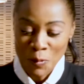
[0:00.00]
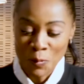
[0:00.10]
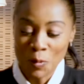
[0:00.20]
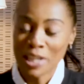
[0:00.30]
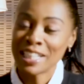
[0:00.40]

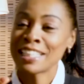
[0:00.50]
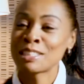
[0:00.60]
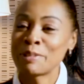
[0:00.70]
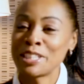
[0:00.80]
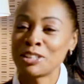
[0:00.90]
What
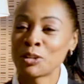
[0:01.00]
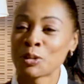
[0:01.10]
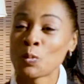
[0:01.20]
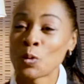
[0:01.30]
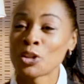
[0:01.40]
has been
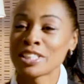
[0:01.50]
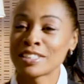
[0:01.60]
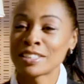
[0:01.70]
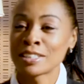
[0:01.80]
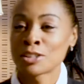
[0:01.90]
your
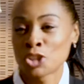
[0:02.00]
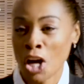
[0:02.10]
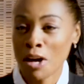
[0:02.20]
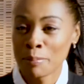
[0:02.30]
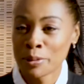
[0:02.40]
worst
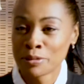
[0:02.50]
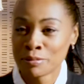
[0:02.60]
job?